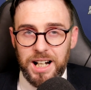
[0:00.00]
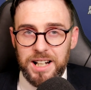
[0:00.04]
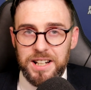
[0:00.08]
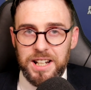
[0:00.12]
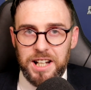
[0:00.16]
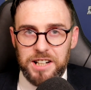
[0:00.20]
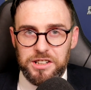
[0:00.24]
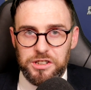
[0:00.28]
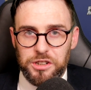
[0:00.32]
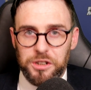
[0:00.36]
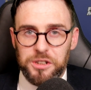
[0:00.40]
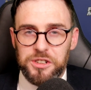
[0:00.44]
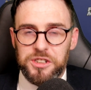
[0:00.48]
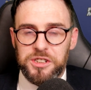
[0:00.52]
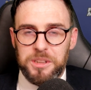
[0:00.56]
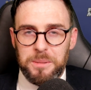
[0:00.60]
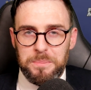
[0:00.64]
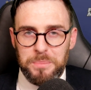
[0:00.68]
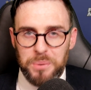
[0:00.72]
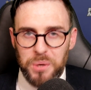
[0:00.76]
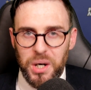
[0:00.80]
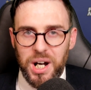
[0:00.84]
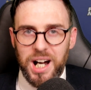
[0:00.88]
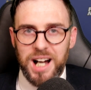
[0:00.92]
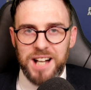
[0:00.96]
Man, I just
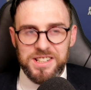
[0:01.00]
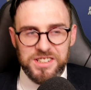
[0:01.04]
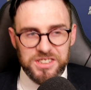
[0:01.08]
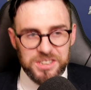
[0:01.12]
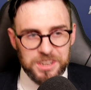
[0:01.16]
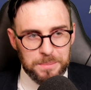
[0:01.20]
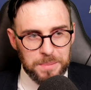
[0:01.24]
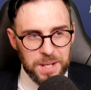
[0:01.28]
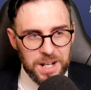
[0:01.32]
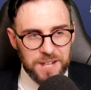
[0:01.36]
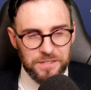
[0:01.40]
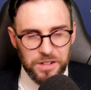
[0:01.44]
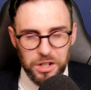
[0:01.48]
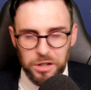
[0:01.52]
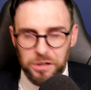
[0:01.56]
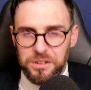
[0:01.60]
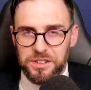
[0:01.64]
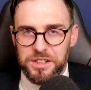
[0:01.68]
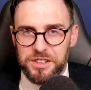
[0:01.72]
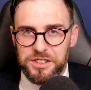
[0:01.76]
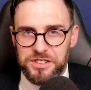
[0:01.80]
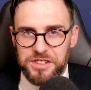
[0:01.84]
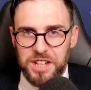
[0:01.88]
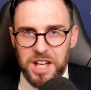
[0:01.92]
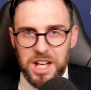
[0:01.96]
surprised is a bit of an
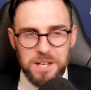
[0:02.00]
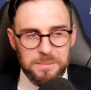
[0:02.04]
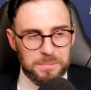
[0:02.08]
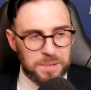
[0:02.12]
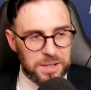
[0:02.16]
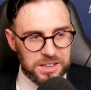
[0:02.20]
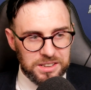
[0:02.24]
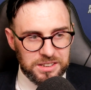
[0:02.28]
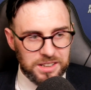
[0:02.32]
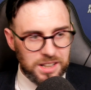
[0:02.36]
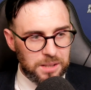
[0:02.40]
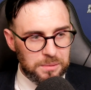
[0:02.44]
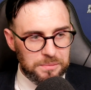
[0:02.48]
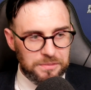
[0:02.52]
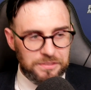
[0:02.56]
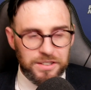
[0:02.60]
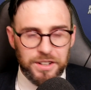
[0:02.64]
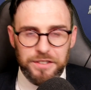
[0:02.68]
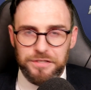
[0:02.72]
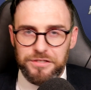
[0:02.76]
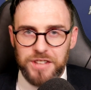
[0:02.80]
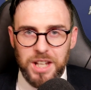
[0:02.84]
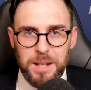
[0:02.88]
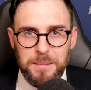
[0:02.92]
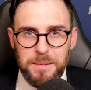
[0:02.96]
understatement. You know,
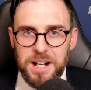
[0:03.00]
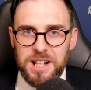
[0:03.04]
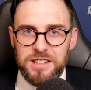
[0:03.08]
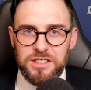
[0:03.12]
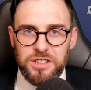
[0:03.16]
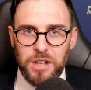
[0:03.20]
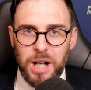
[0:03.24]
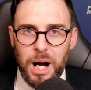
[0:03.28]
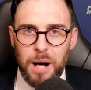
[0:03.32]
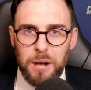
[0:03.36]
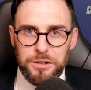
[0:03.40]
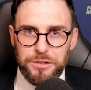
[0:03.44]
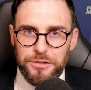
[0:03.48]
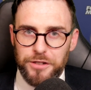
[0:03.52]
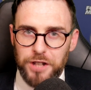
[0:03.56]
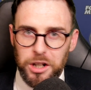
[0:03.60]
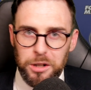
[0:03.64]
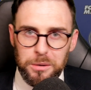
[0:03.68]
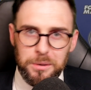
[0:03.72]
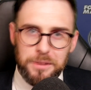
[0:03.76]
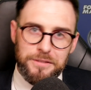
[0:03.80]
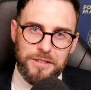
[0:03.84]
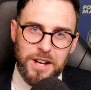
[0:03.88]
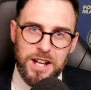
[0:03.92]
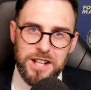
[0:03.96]
15 minutes ago I was filling
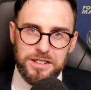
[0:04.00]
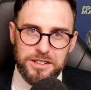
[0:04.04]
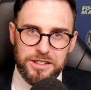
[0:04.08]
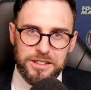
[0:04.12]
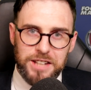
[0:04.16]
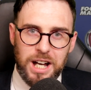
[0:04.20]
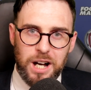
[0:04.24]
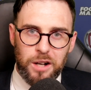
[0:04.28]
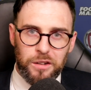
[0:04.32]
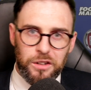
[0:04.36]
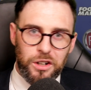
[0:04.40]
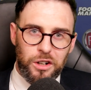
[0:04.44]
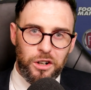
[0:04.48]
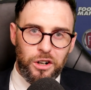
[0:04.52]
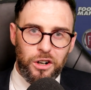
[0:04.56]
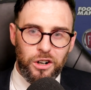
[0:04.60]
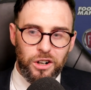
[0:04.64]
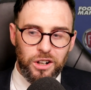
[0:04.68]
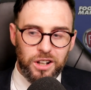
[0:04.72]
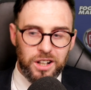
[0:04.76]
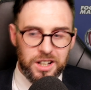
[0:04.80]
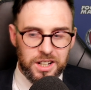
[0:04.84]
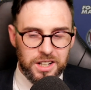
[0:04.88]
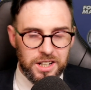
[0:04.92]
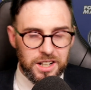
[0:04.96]
up a vendor down the
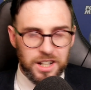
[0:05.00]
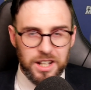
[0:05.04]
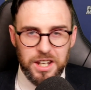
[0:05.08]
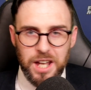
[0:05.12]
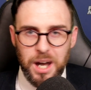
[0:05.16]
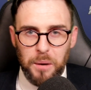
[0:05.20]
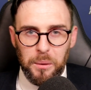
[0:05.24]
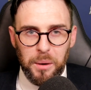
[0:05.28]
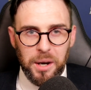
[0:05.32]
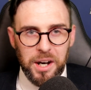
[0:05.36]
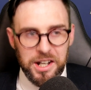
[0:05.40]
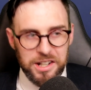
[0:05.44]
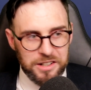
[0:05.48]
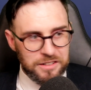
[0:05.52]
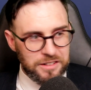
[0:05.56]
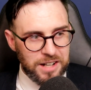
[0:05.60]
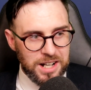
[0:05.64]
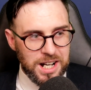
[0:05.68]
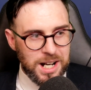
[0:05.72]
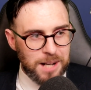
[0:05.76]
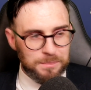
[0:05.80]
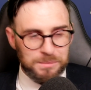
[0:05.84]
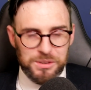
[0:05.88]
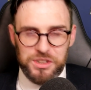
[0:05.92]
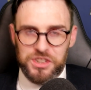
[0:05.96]
hall, and now here
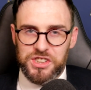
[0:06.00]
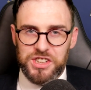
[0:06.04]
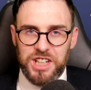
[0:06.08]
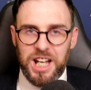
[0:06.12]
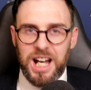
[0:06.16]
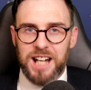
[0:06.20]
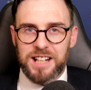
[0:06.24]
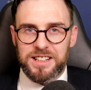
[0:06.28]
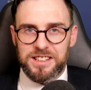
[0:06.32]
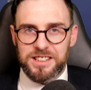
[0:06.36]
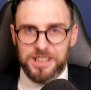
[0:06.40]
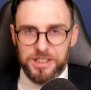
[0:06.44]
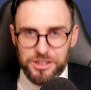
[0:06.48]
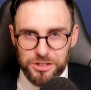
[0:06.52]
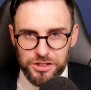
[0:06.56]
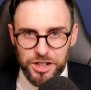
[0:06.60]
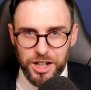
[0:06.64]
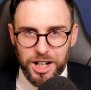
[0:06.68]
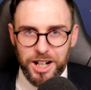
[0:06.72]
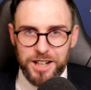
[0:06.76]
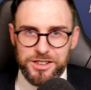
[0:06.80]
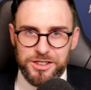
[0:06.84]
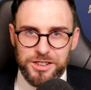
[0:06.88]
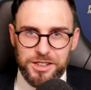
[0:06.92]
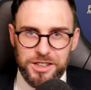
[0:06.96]
I am, sat in
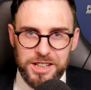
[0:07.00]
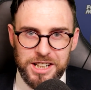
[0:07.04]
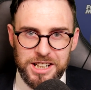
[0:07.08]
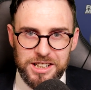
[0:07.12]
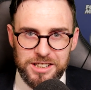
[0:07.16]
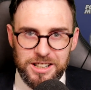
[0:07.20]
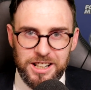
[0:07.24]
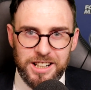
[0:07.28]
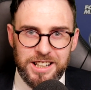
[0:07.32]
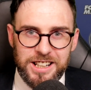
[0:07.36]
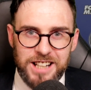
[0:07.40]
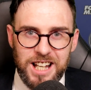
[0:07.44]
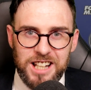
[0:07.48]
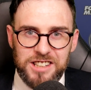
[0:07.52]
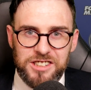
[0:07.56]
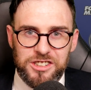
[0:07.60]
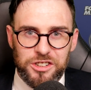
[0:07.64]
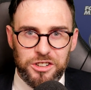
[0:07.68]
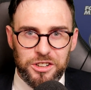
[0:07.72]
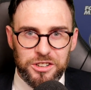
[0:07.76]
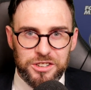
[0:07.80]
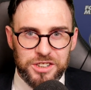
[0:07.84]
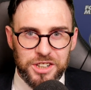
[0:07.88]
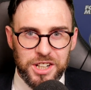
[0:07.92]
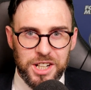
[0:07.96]
charge of the Italy
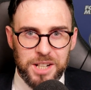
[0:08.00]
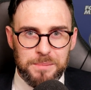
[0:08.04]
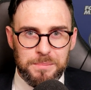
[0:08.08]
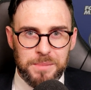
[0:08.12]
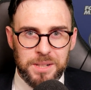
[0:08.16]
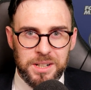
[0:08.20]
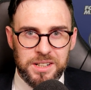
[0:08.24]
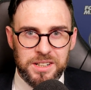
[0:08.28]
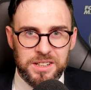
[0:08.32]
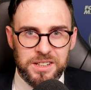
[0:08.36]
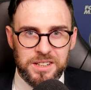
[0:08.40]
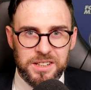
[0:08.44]
national team.